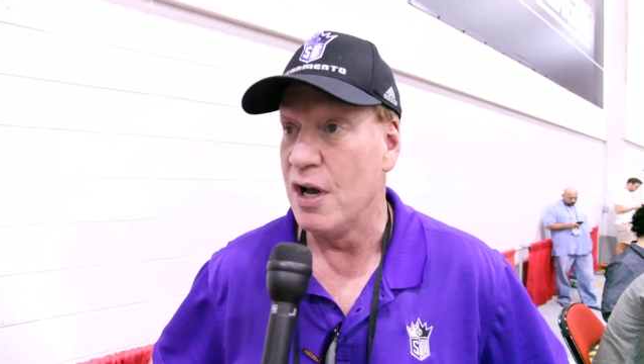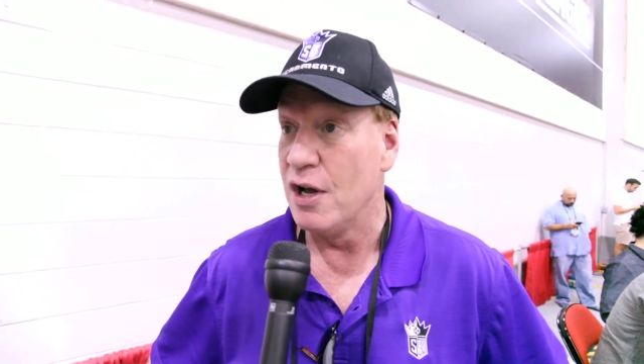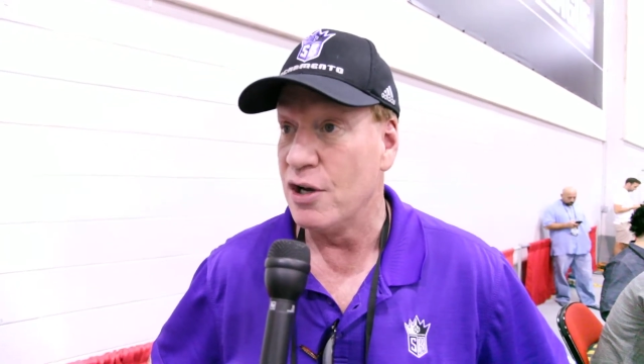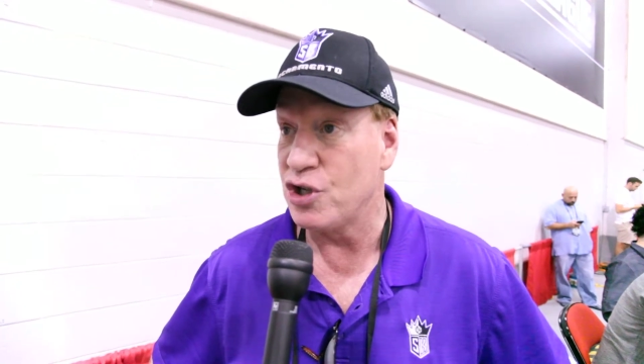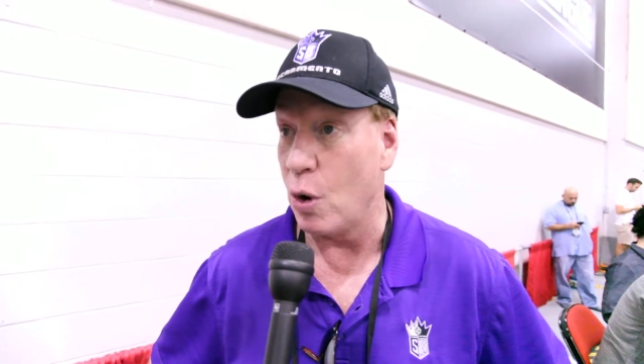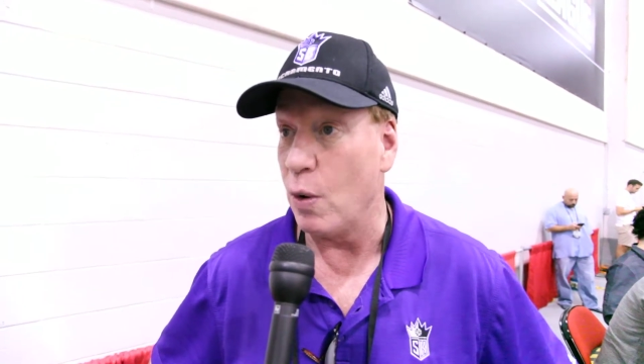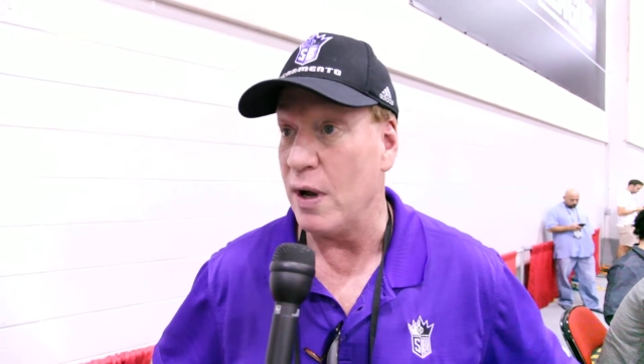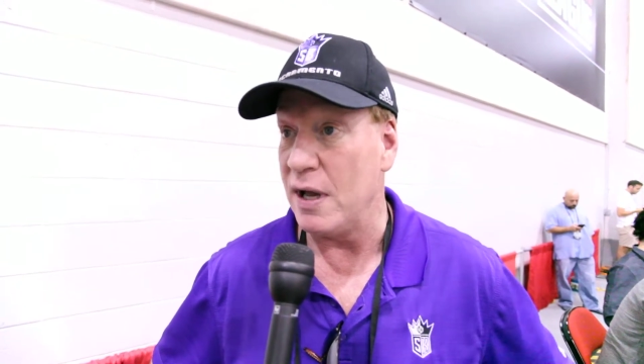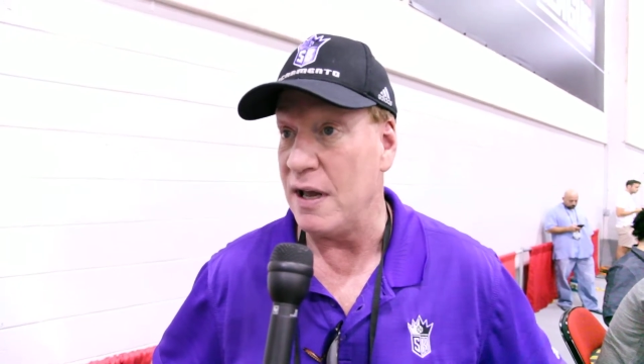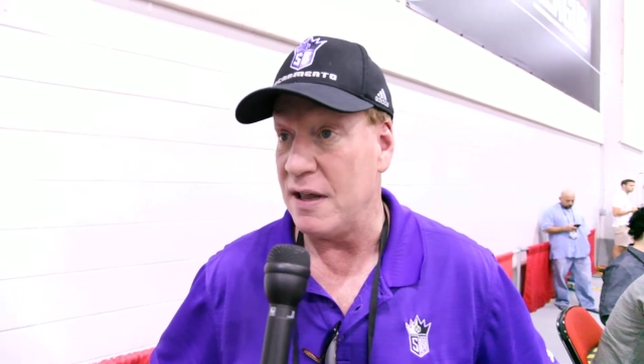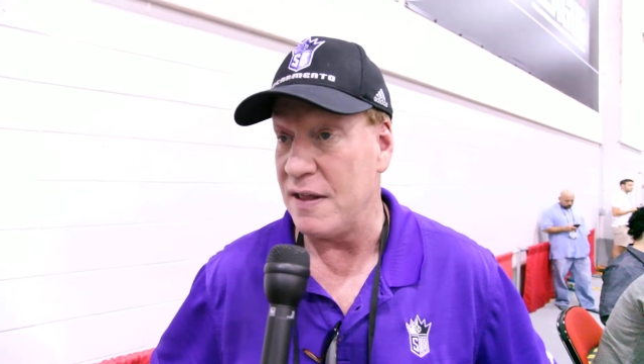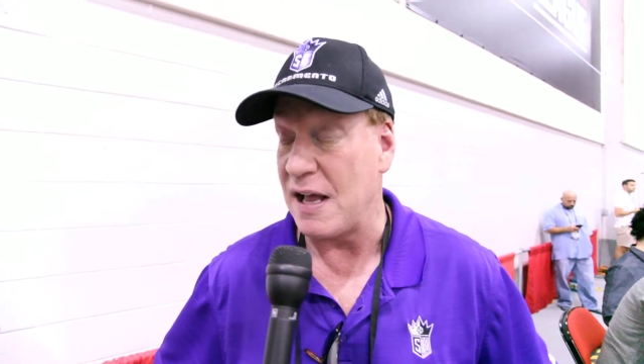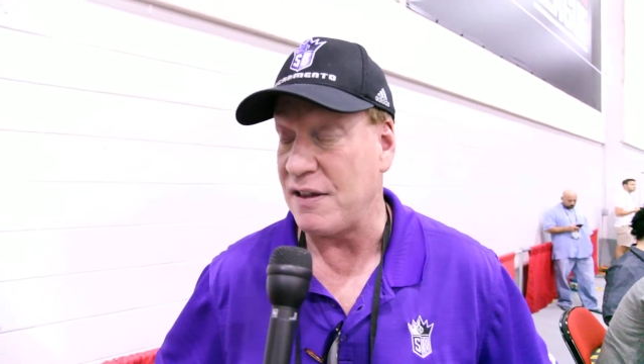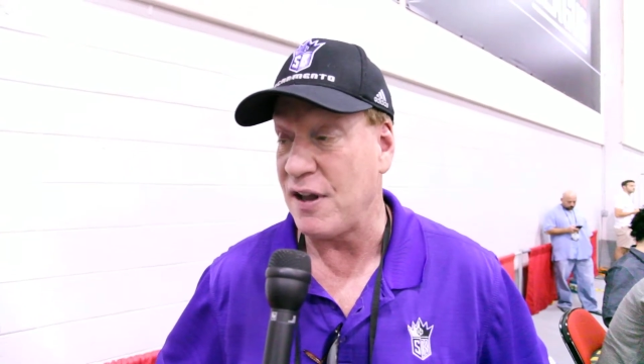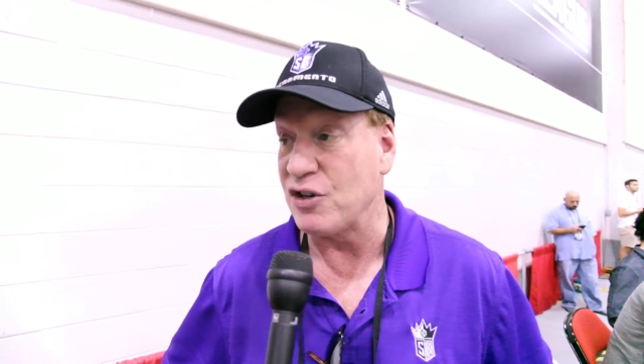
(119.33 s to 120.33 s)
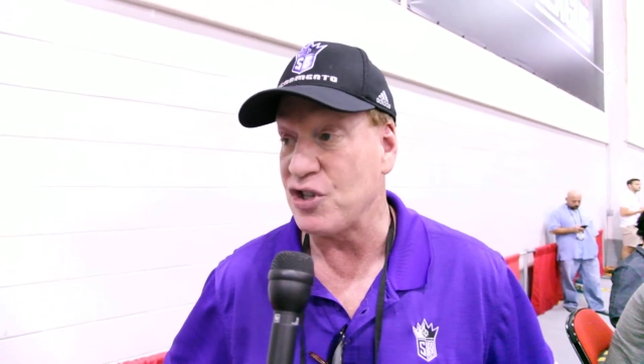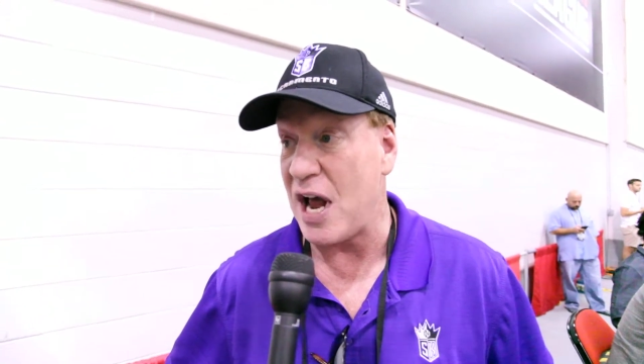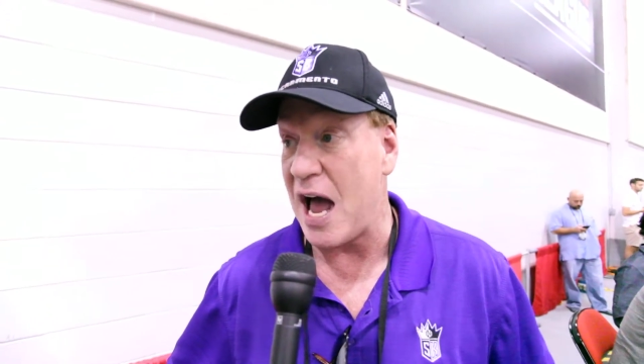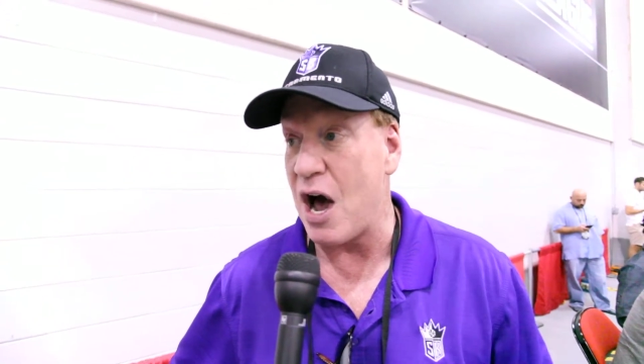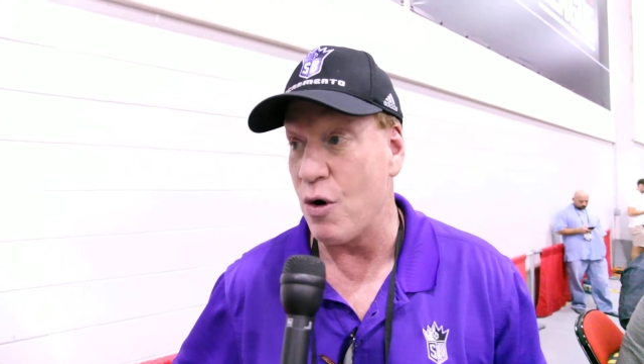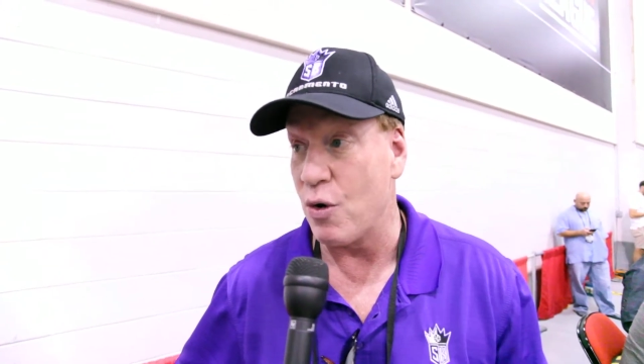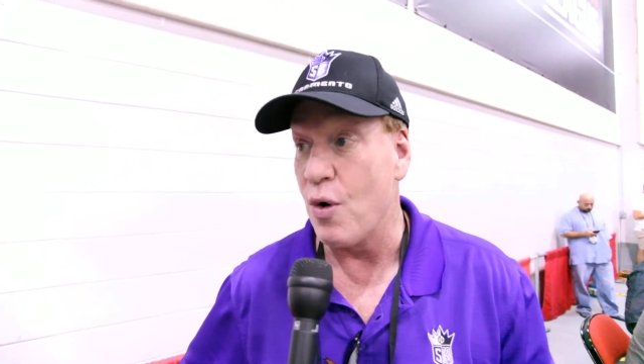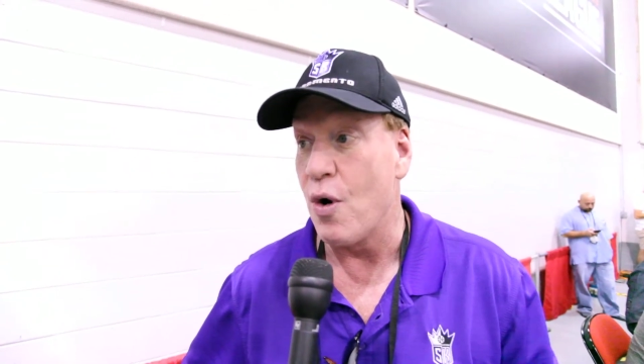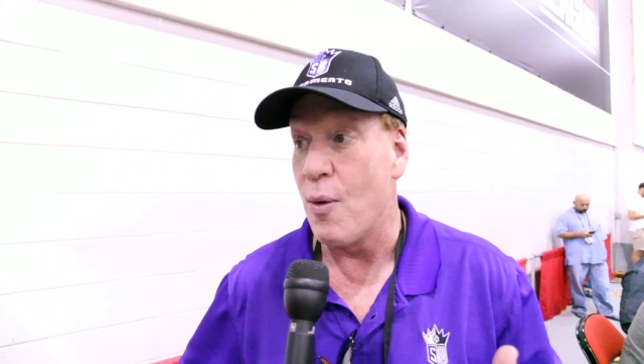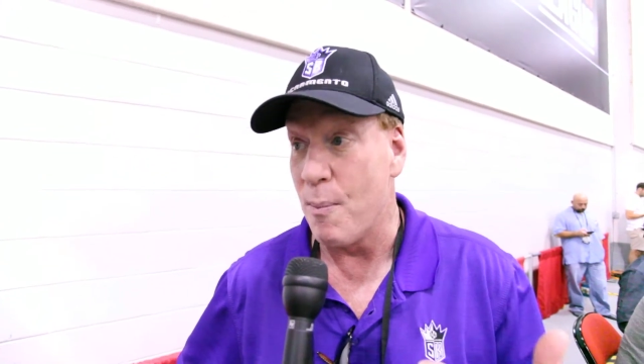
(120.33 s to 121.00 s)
So that tells you how